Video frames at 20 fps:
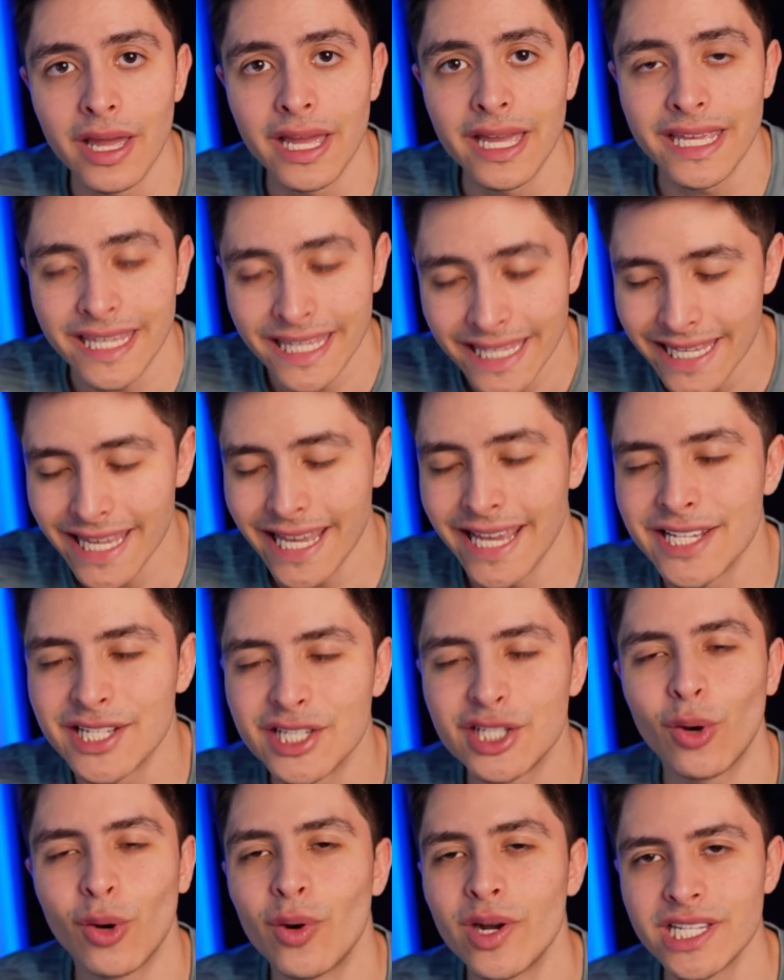He is
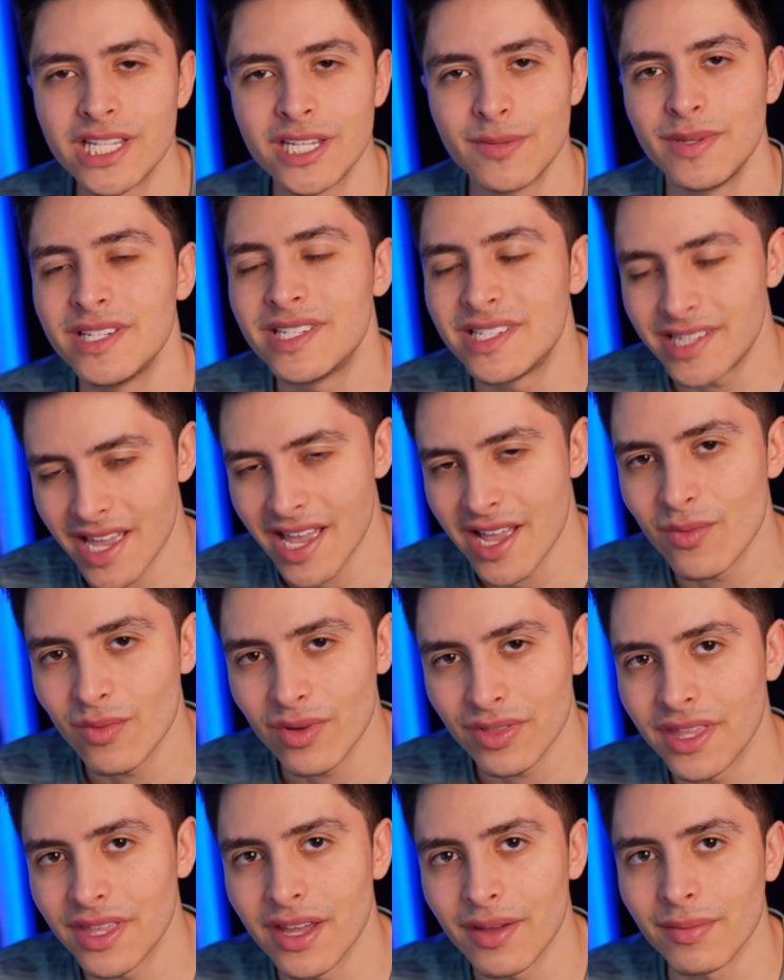going to be staying with
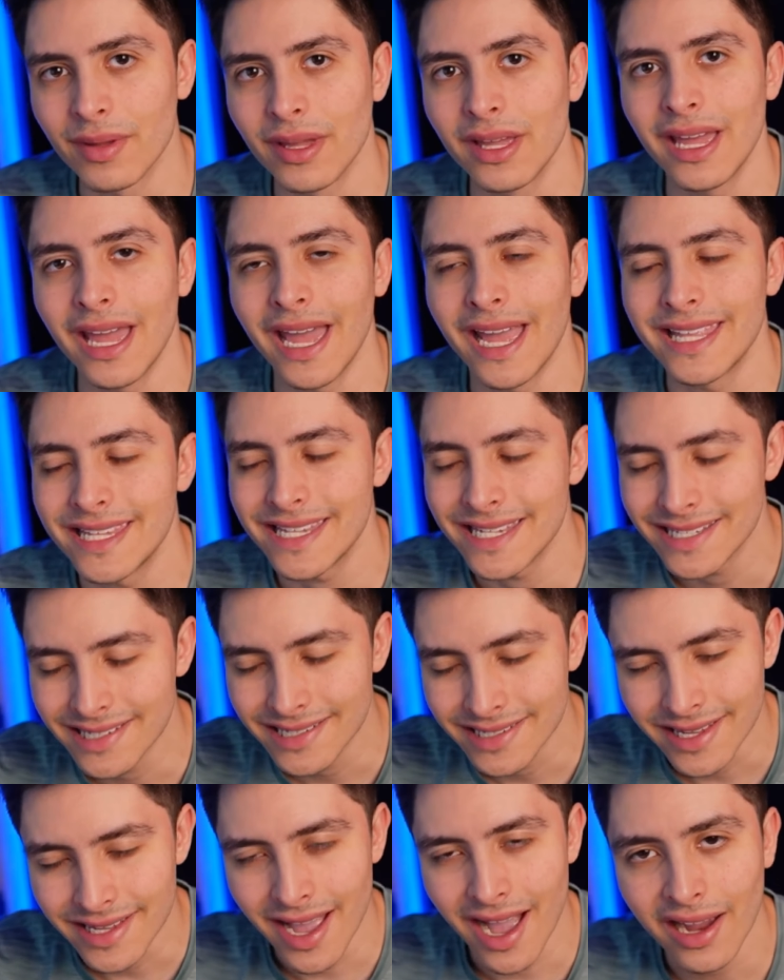them, and he is
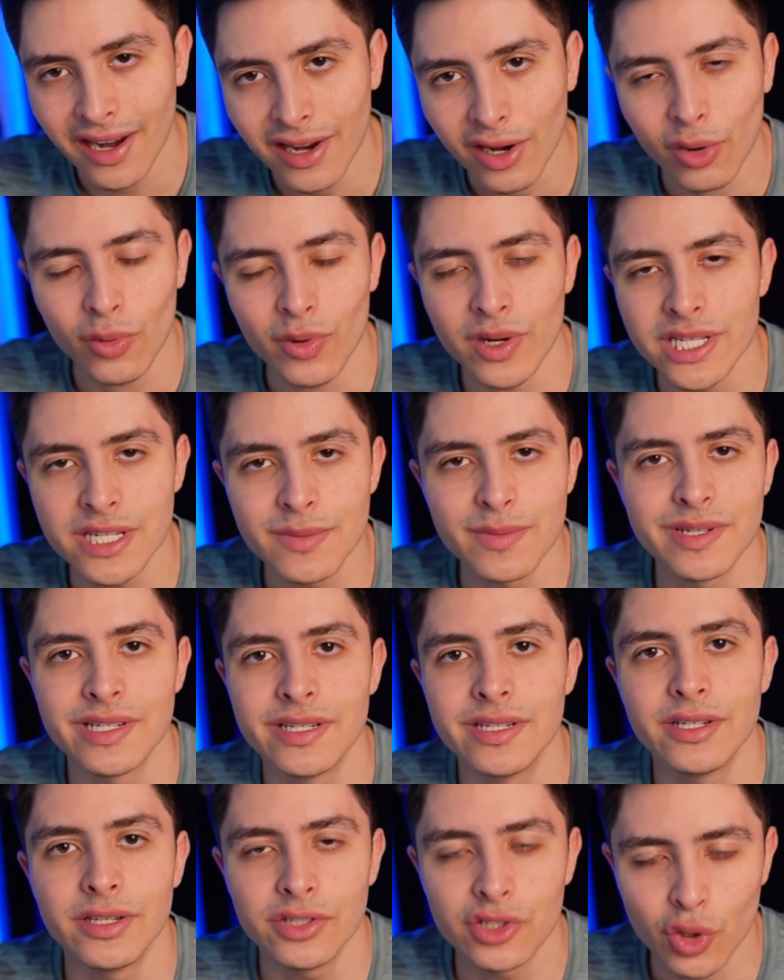not going to be
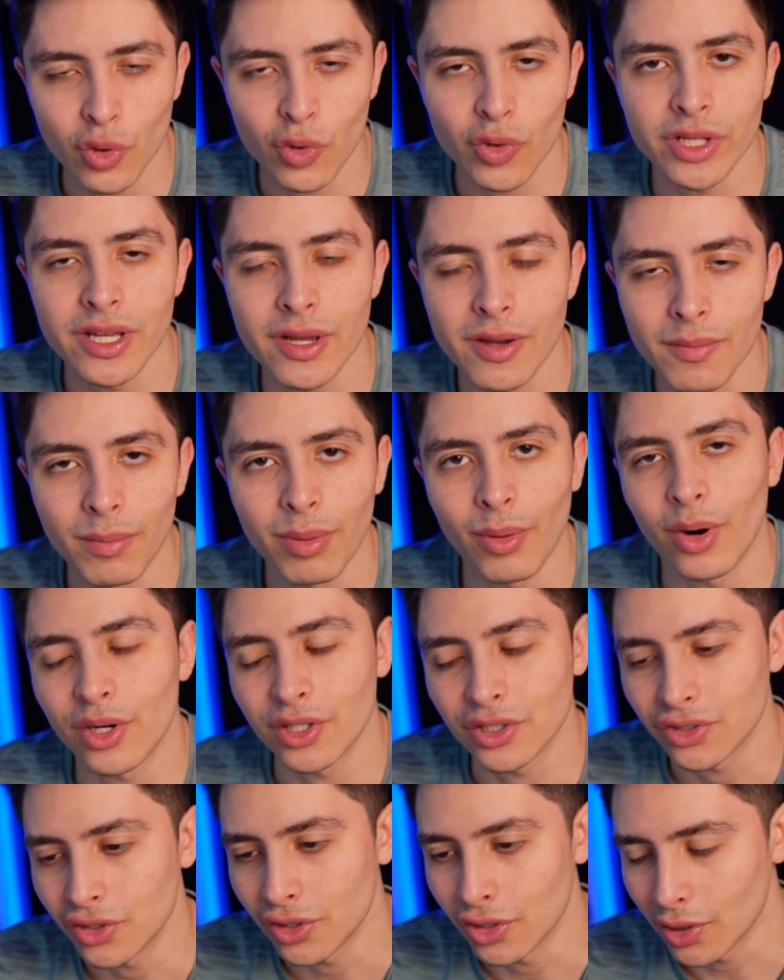joining
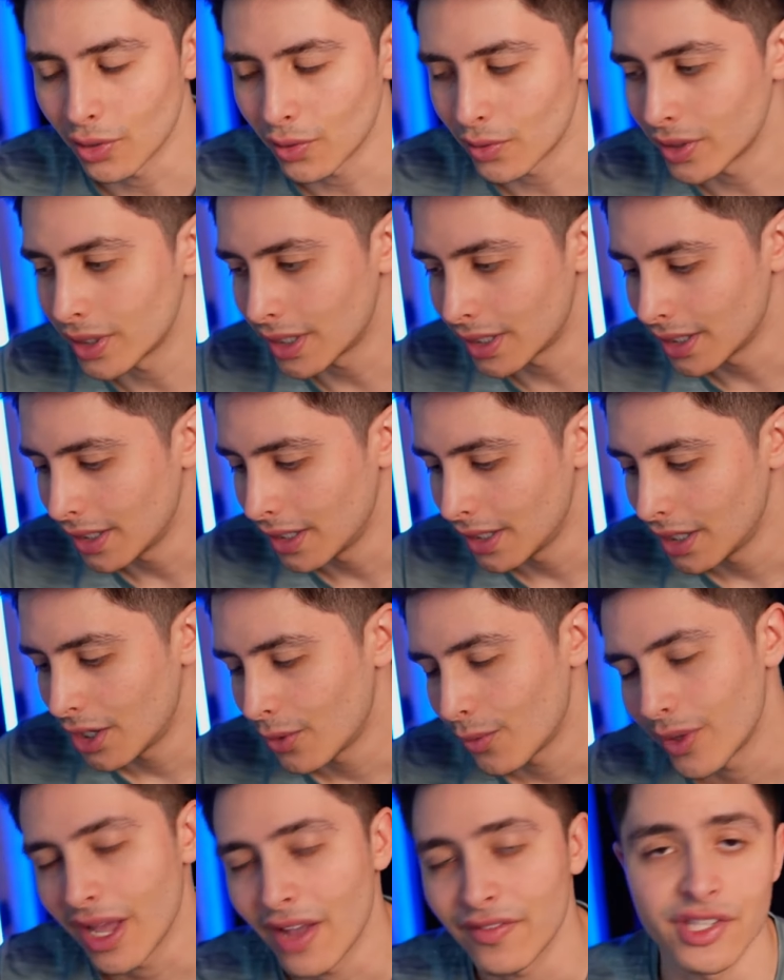Barcelona.
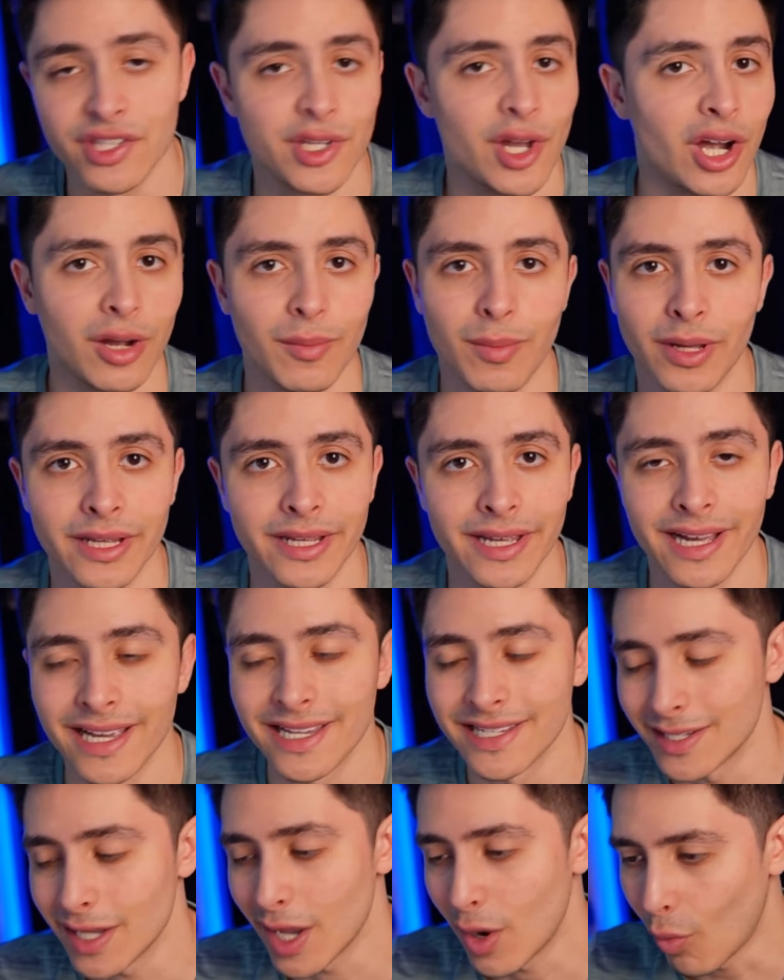We have to talk about it,
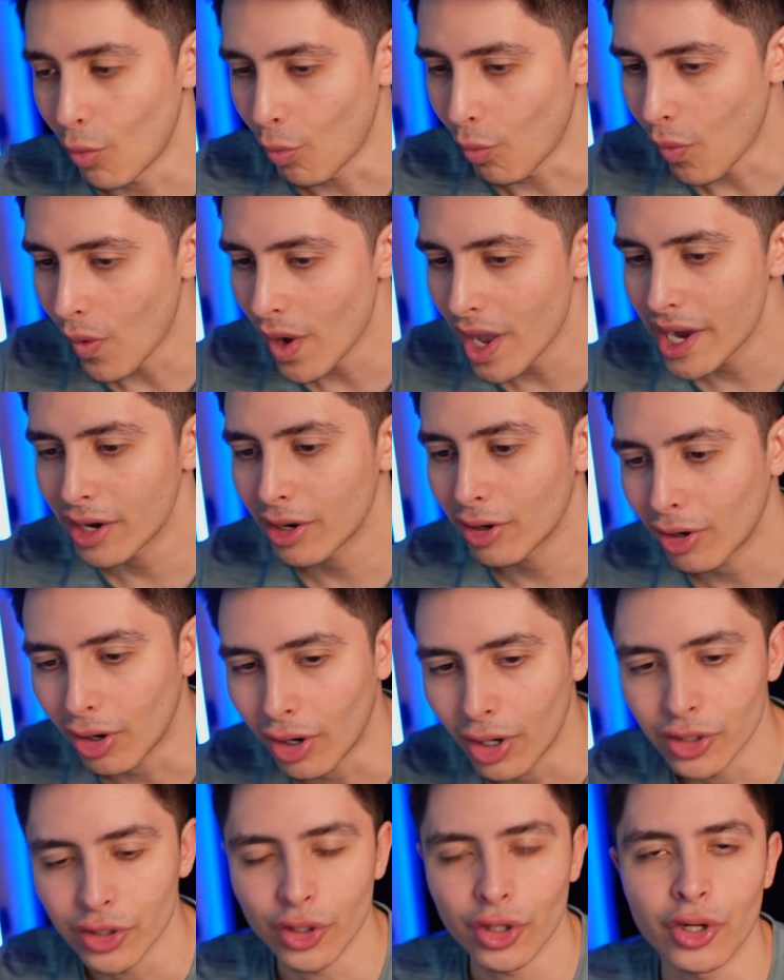guys. Where
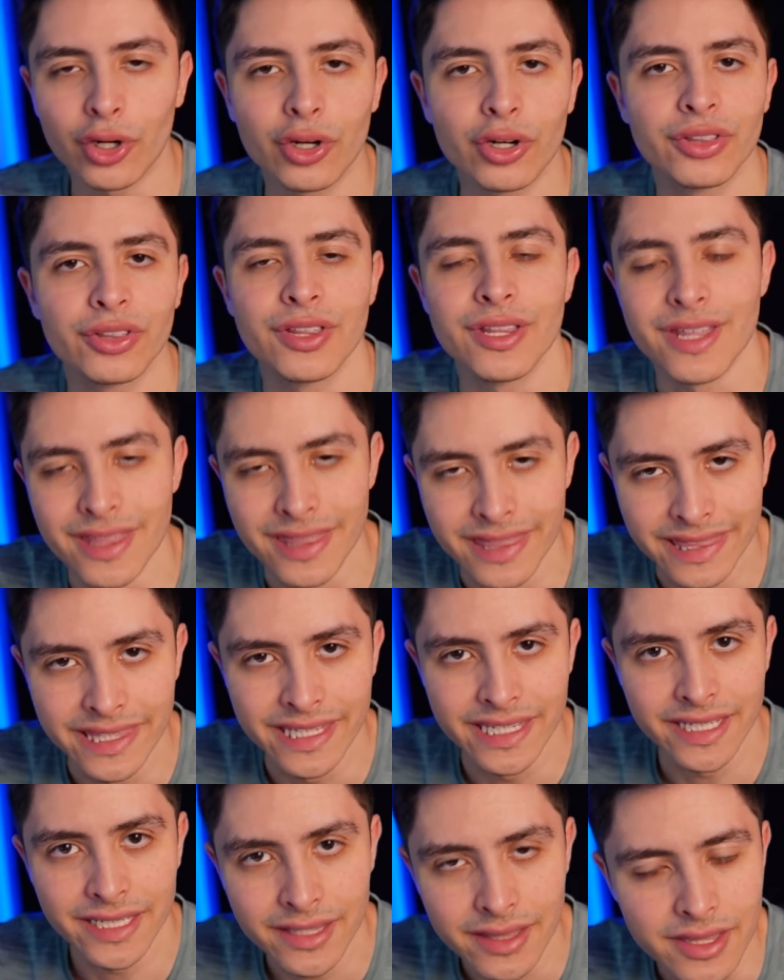on earth
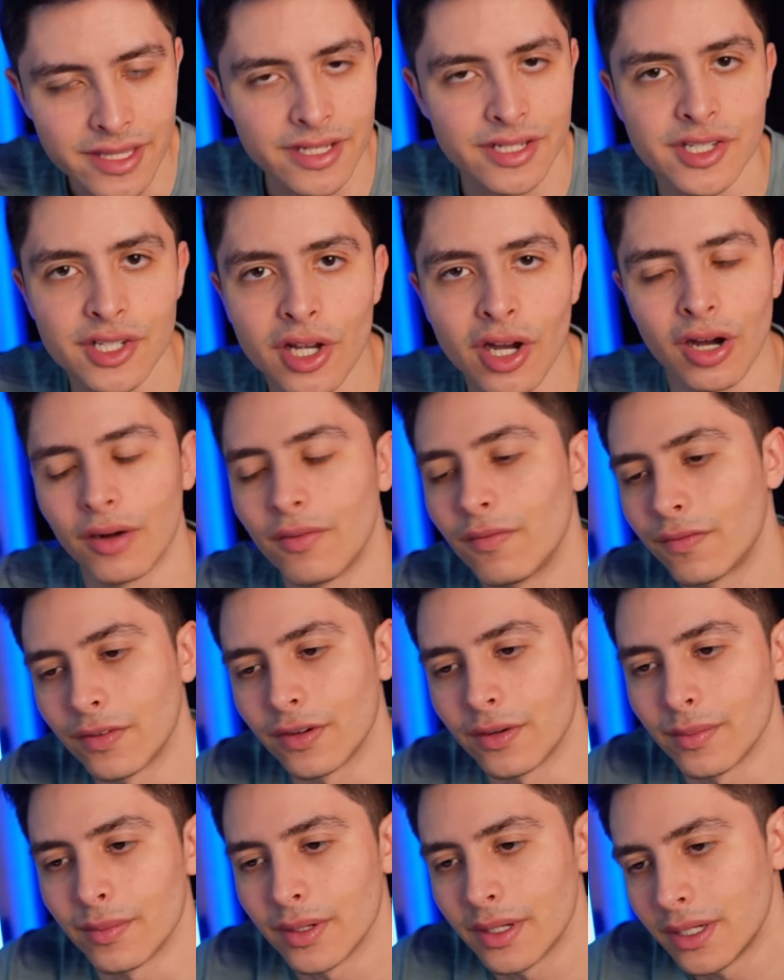did this come
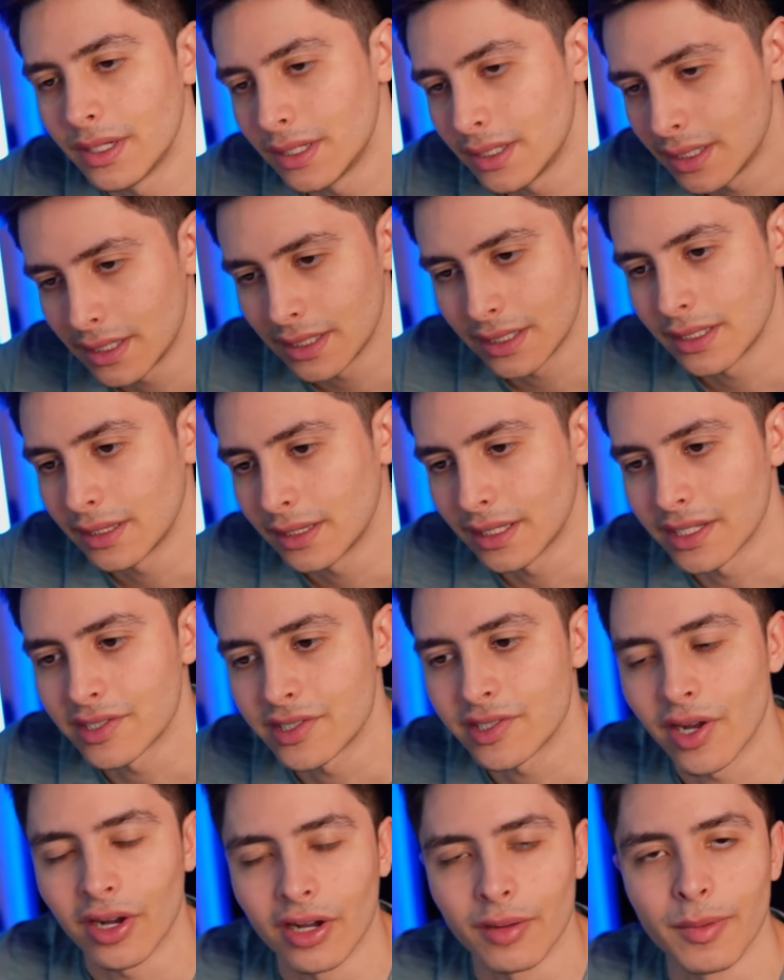from? Let's
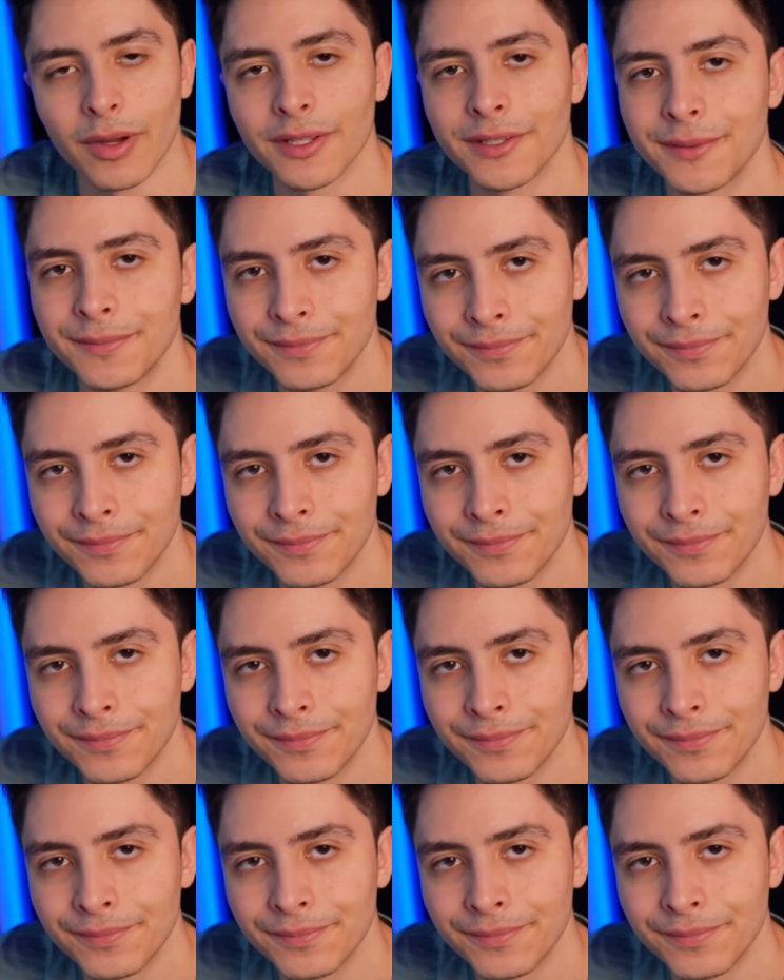talk about it.